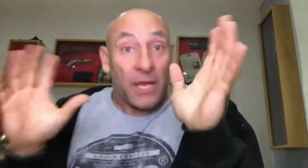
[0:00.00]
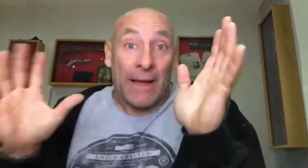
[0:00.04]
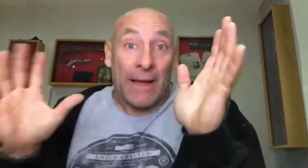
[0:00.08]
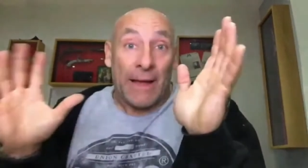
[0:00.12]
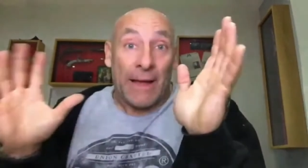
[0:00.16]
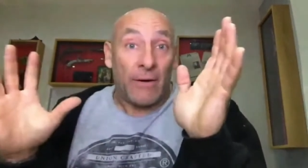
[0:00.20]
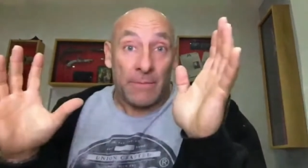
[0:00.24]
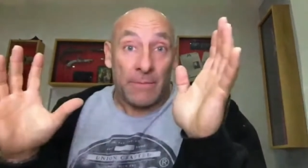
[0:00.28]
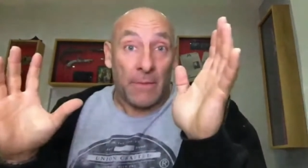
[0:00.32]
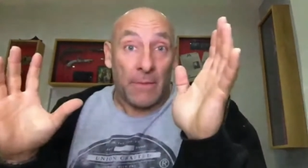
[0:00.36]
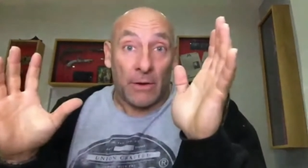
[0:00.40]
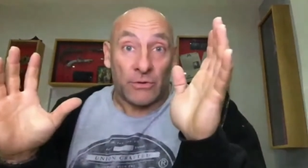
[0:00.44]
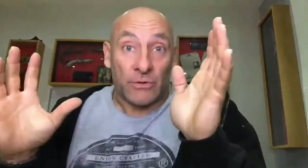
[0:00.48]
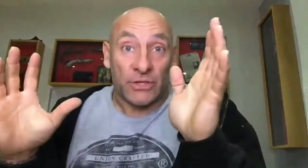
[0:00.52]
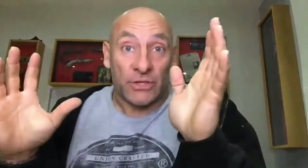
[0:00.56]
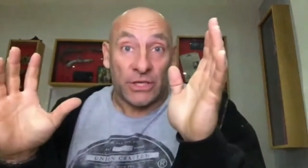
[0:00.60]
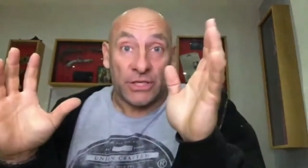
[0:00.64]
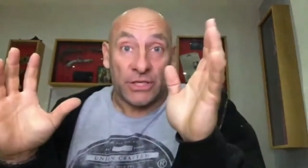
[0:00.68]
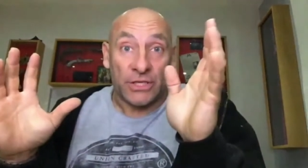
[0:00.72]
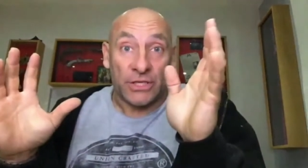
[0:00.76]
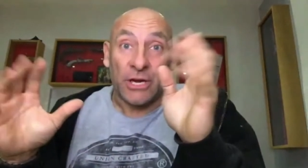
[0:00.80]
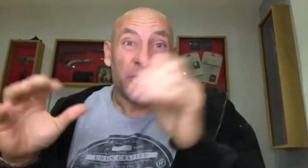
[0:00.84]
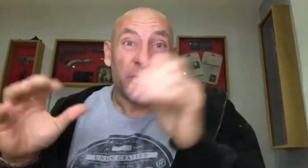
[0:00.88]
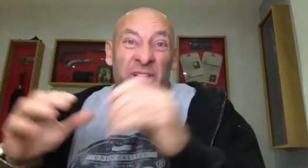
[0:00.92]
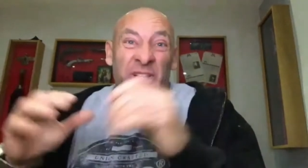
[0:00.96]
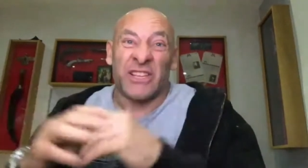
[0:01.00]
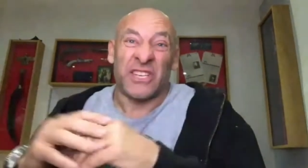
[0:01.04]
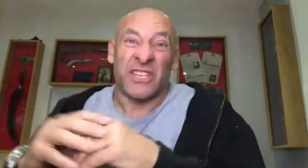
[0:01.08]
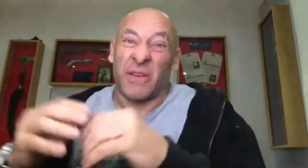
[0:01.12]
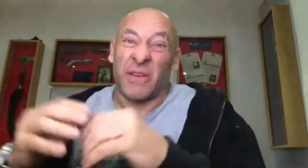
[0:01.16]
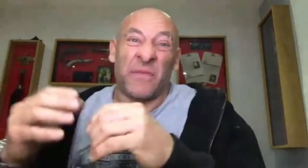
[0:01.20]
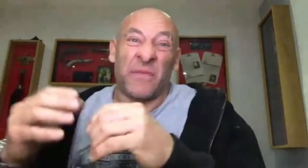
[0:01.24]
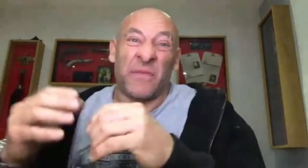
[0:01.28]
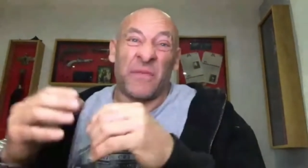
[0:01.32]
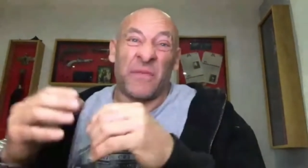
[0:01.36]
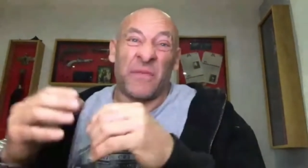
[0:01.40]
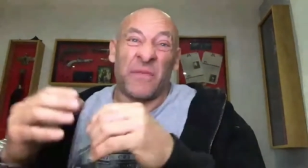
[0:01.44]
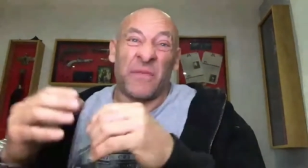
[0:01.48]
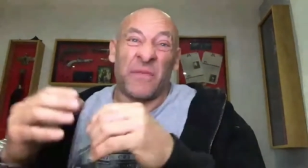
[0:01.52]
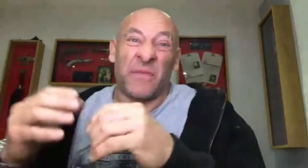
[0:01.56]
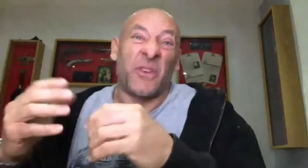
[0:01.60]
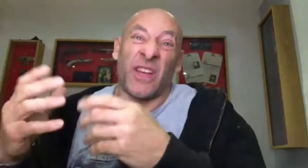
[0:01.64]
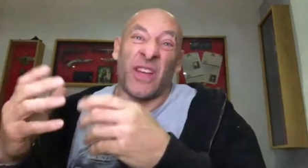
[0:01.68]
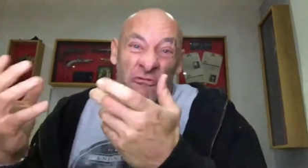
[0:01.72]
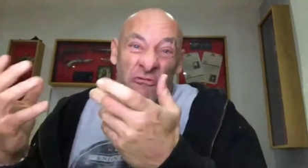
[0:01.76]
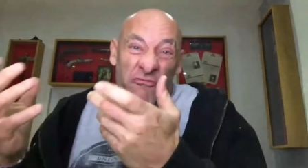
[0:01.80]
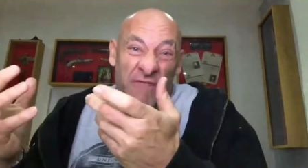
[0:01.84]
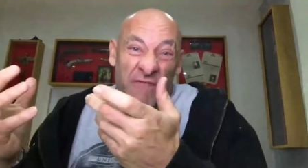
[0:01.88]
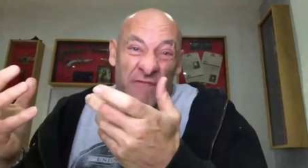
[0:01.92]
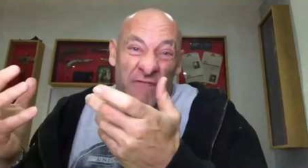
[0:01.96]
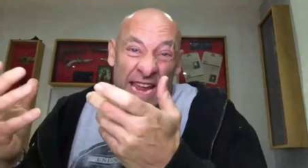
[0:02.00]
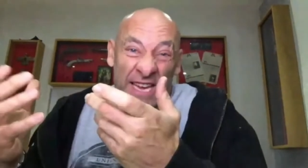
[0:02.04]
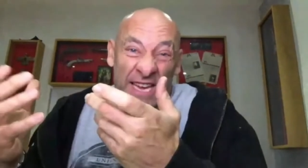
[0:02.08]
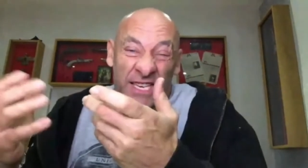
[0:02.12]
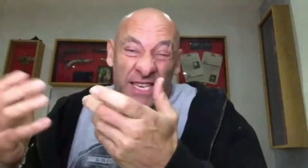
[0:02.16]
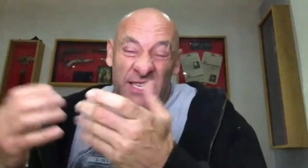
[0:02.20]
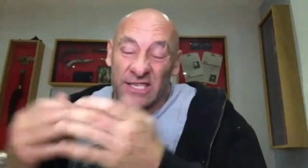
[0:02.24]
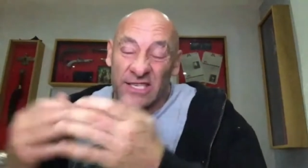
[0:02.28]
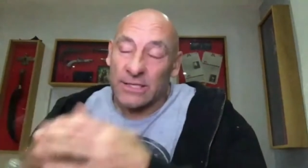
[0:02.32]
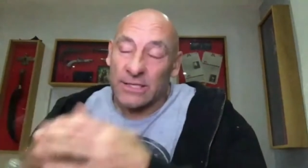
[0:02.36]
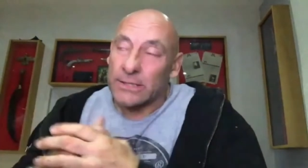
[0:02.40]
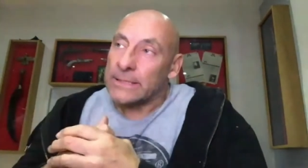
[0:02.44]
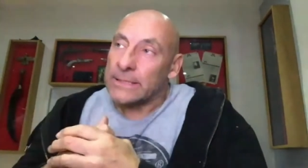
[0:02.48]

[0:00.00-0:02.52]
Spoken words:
about hypnosis, only the stuff that I kind of read.